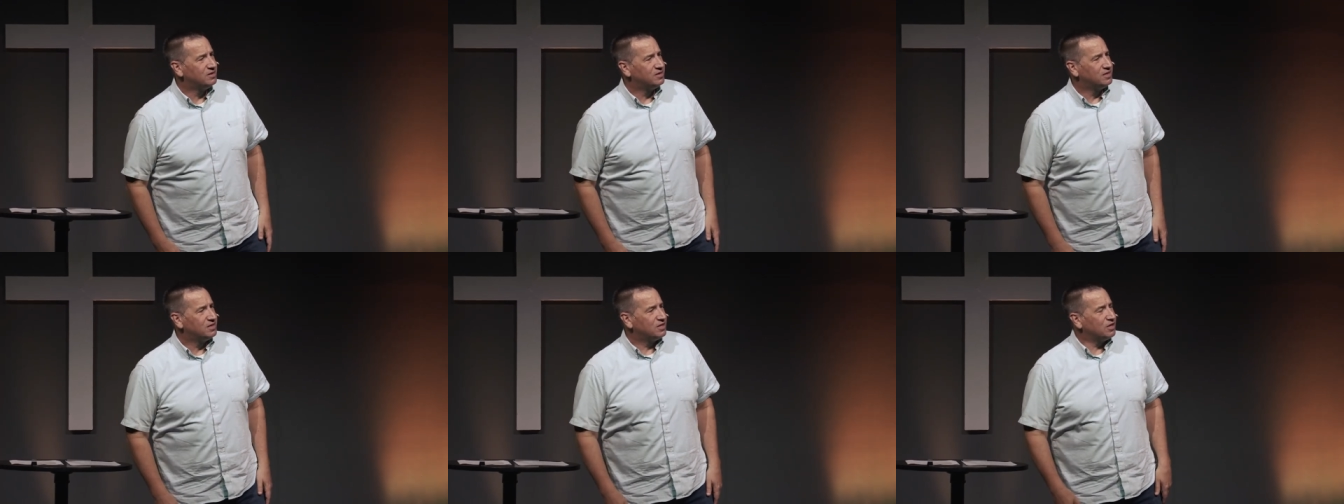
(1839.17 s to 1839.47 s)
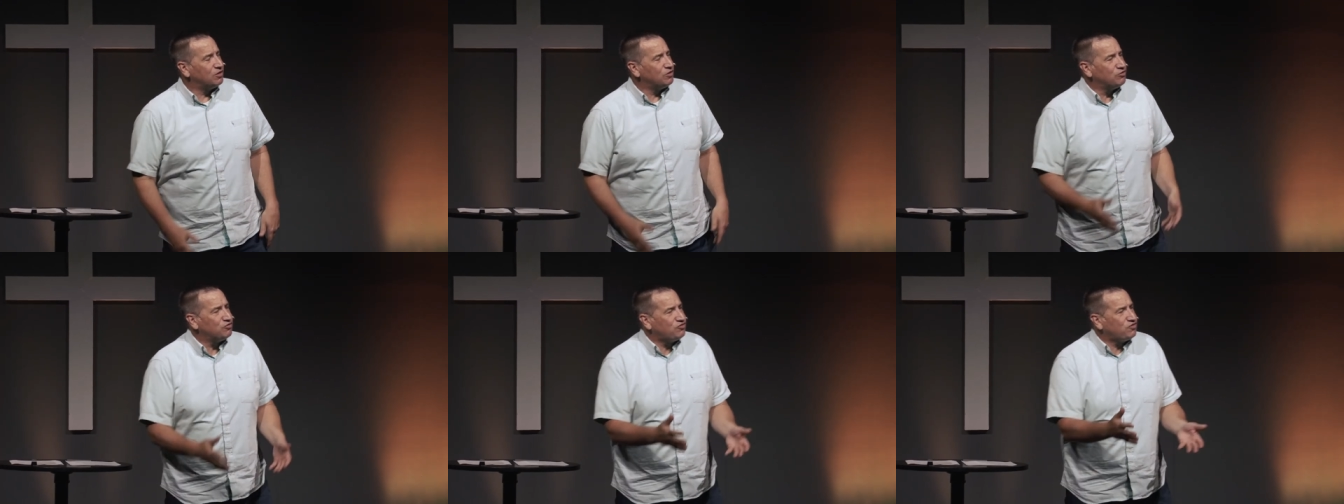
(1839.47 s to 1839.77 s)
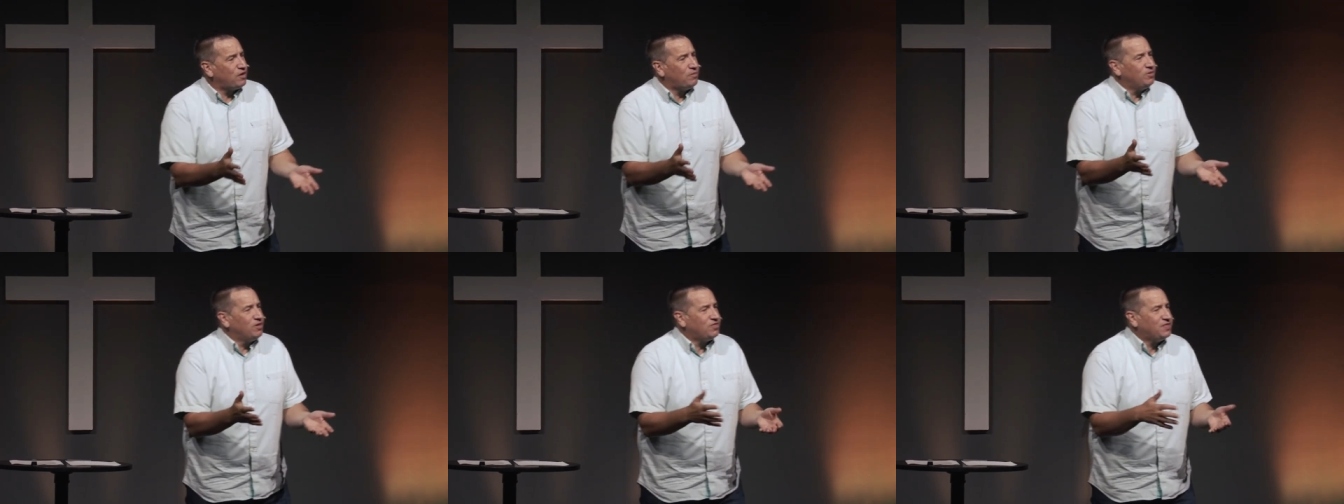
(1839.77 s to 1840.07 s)
There's
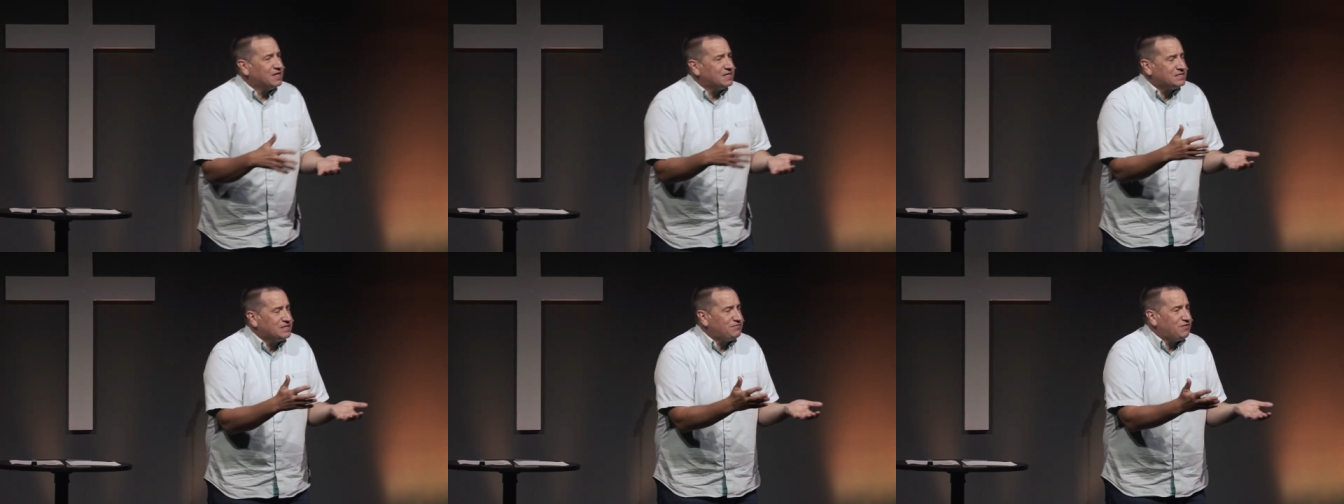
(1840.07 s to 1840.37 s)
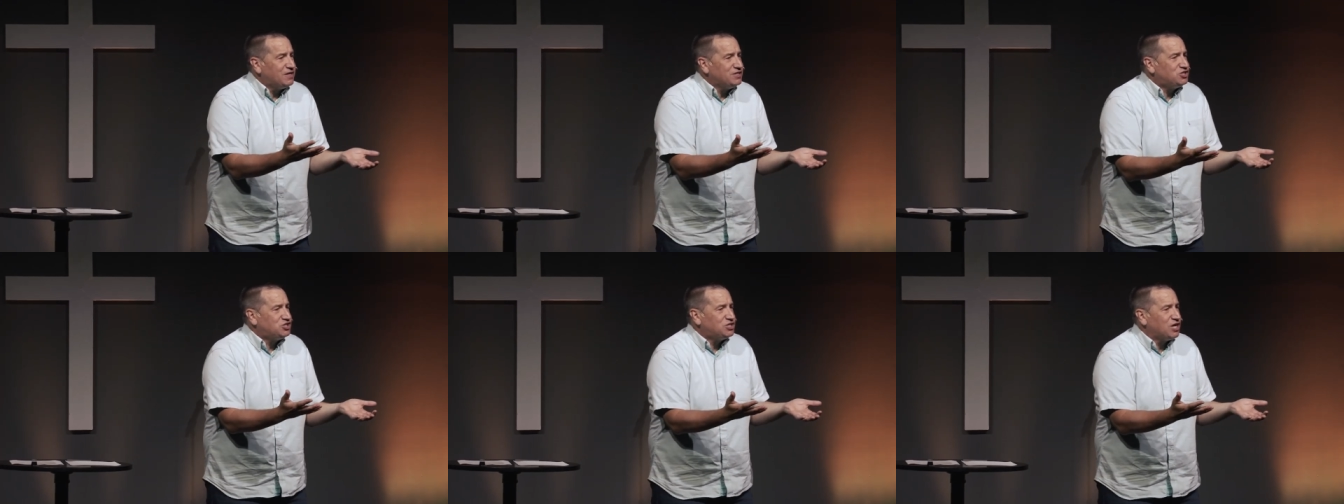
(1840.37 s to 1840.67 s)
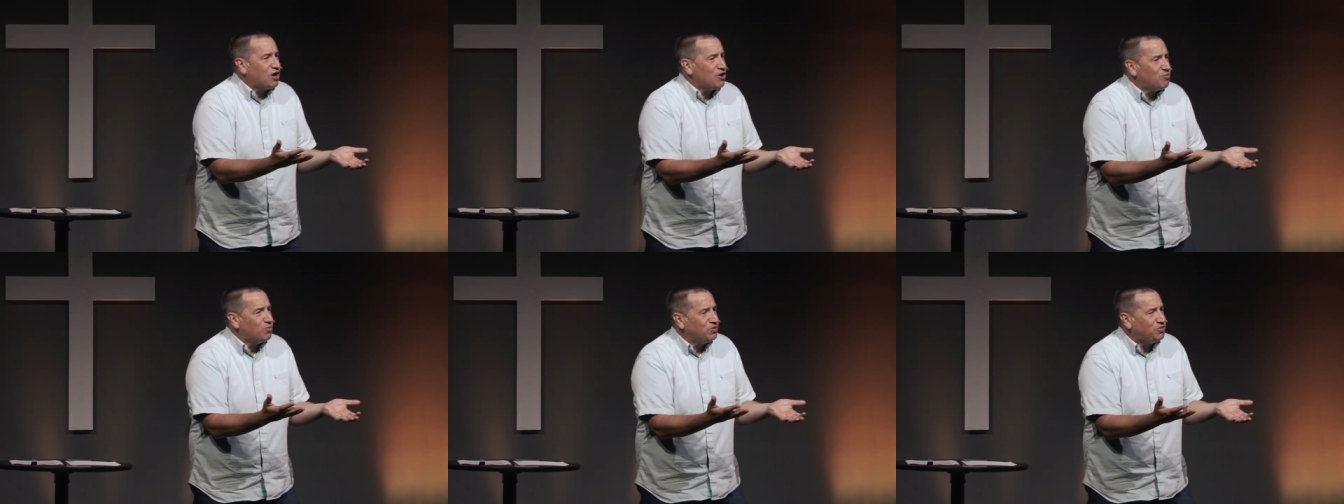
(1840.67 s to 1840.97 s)
some of the things that if I
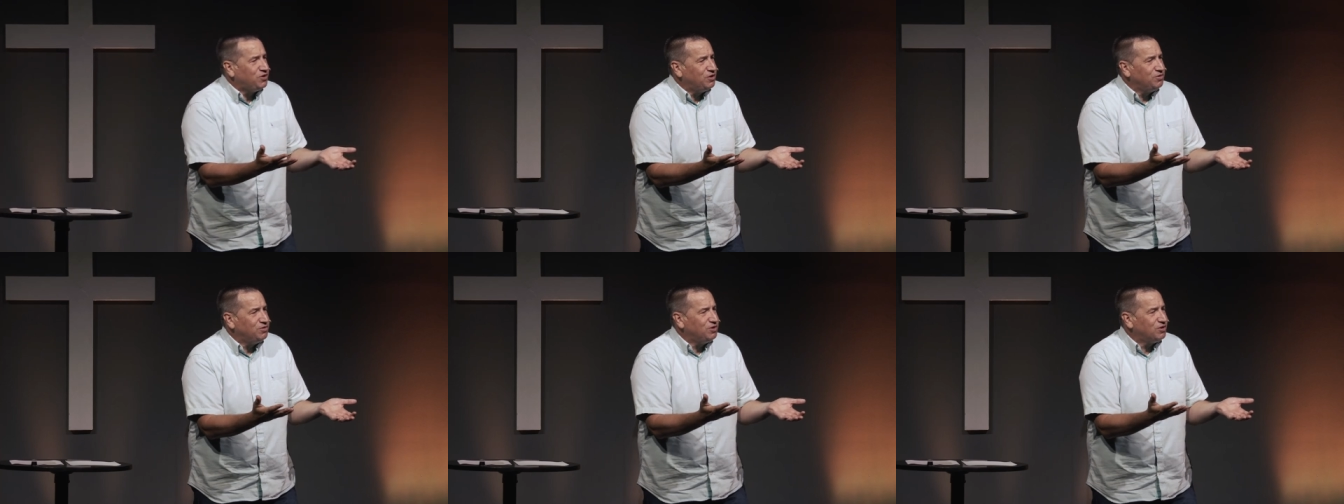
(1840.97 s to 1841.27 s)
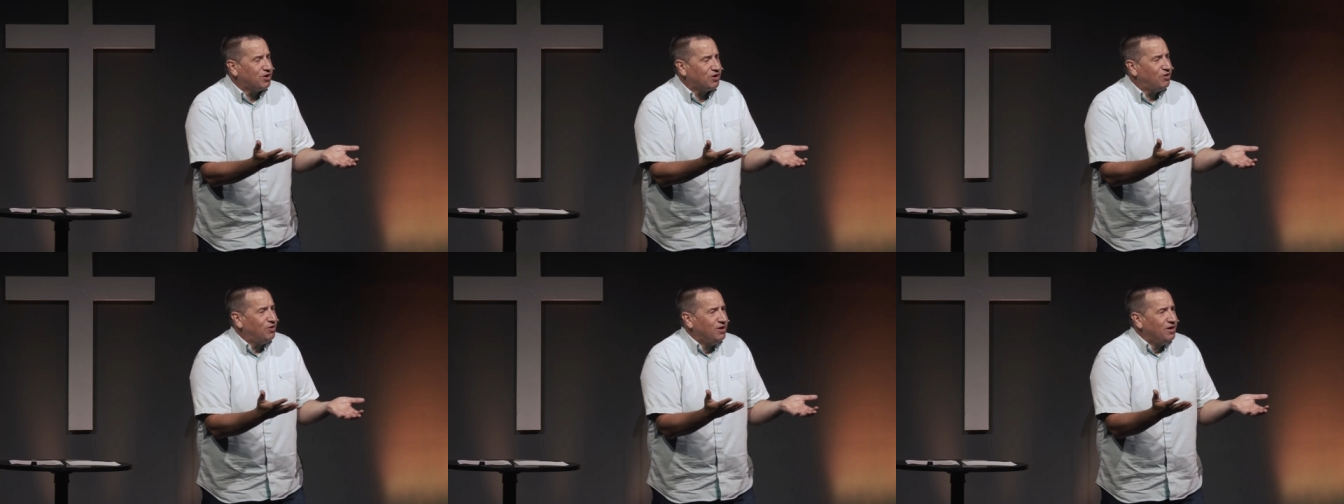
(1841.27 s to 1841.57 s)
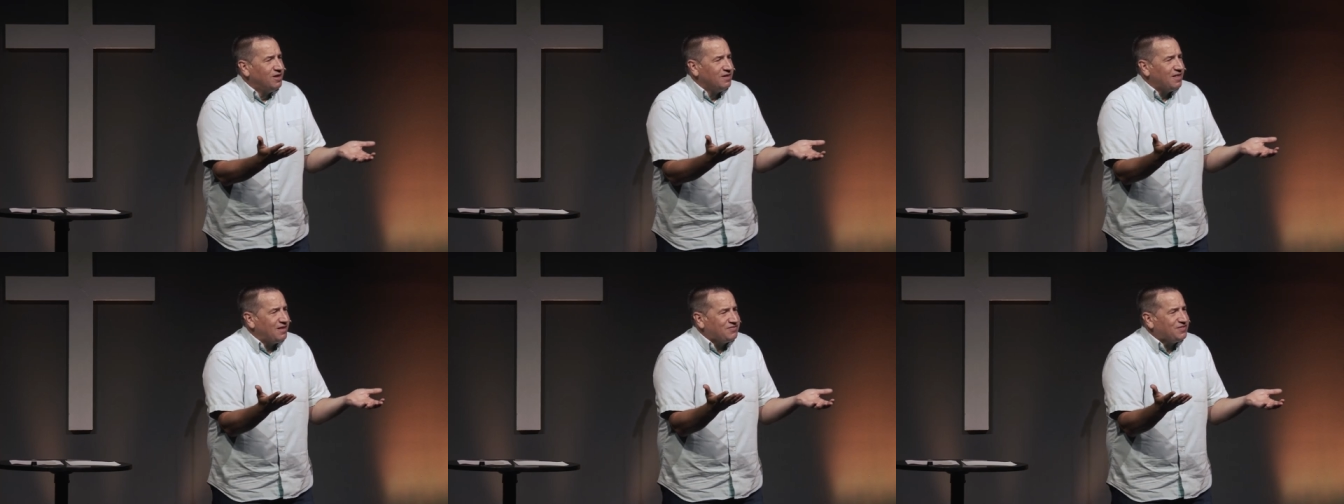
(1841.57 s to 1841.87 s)
shared with you, you go,
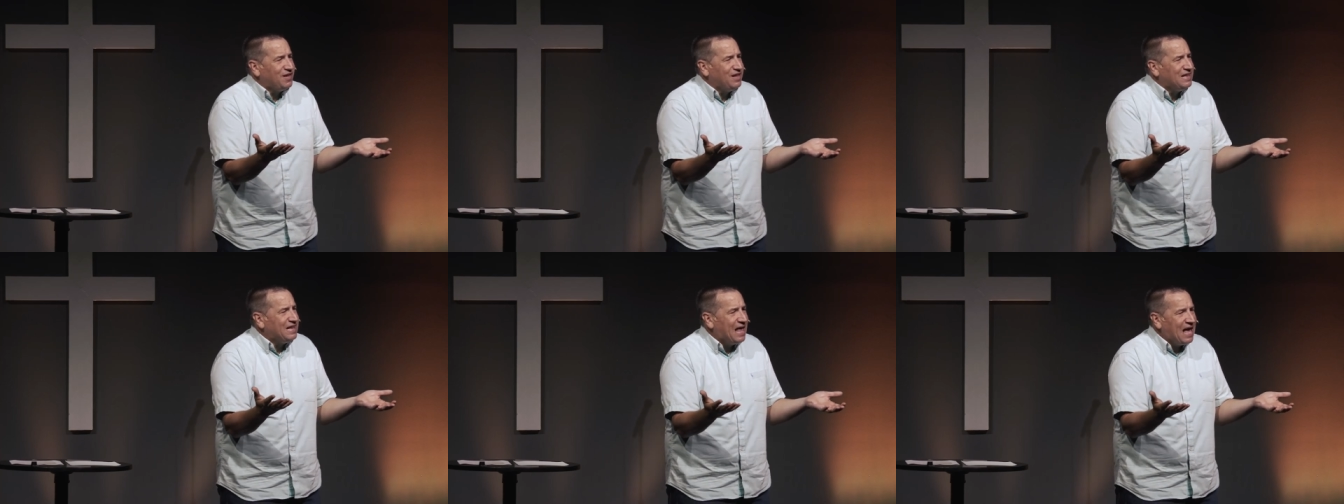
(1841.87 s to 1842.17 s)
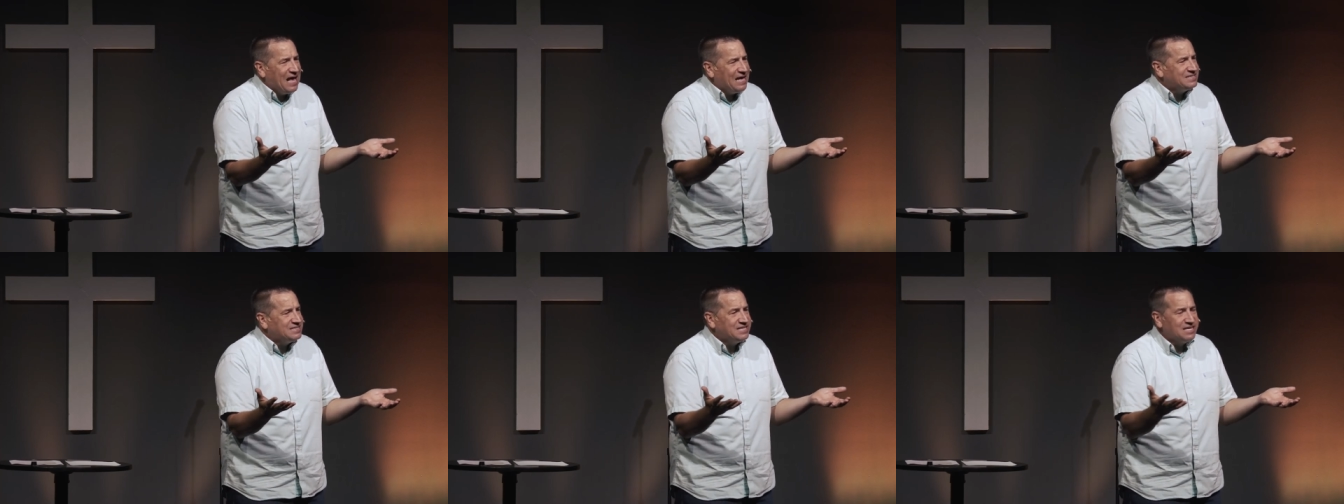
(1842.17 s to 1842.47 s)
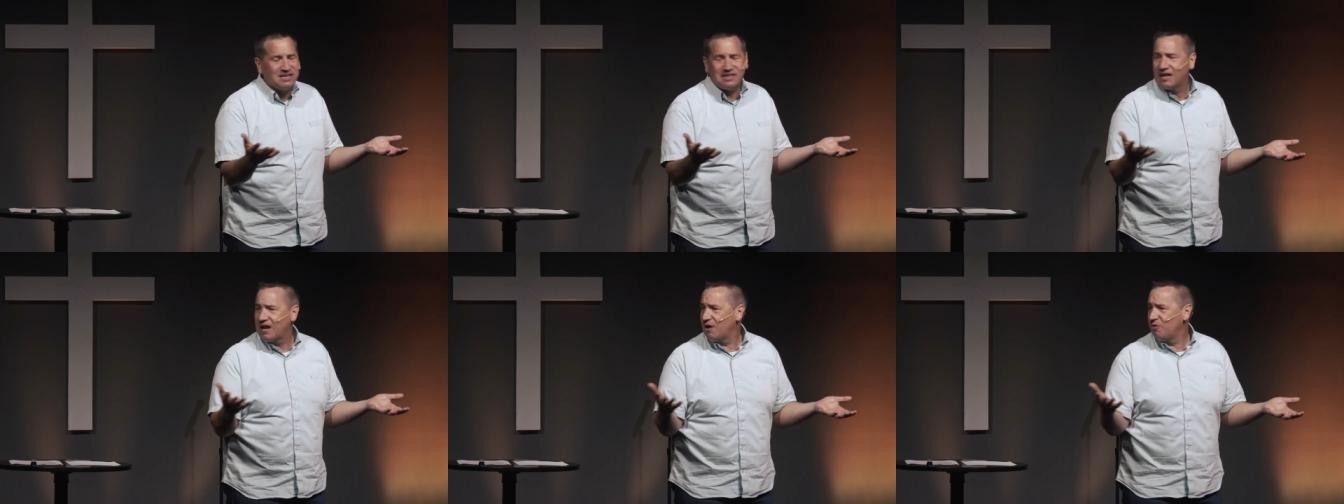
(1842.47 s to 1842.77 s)
that's the last
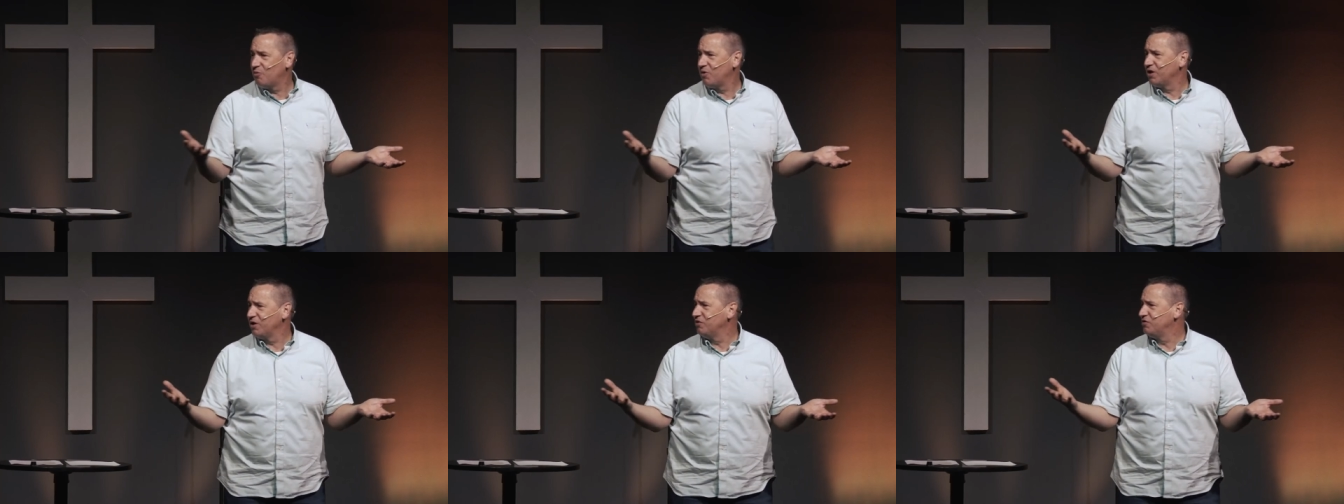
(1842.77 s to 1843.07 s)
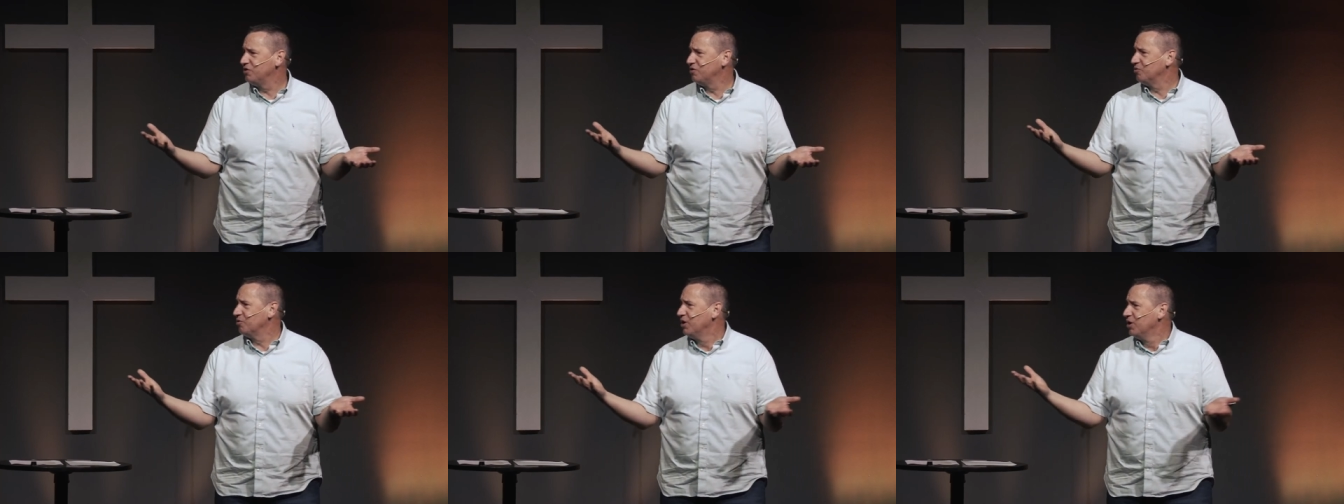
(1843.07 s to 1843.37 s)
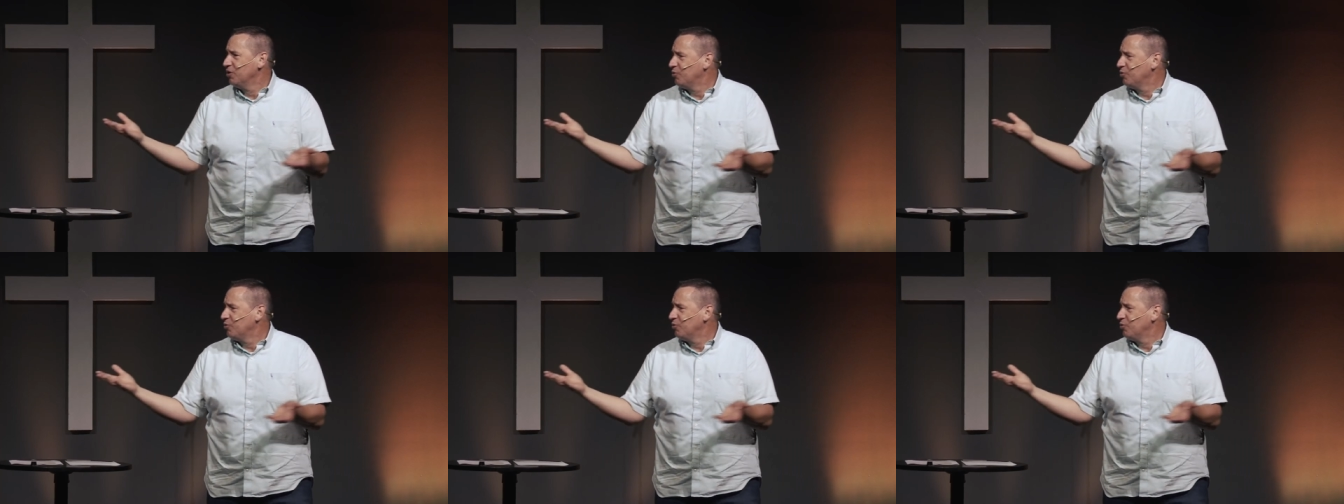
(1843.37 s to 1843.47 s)
thing that I want to do.